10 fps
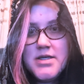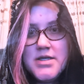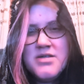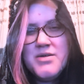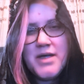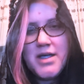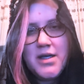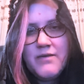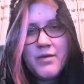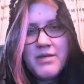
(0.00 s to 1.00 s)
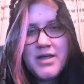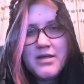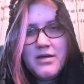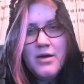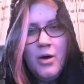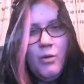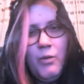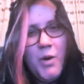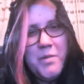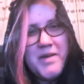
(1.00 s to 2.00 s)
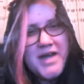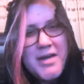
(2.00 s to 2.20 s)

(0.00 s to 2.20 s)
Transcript: so the government won't be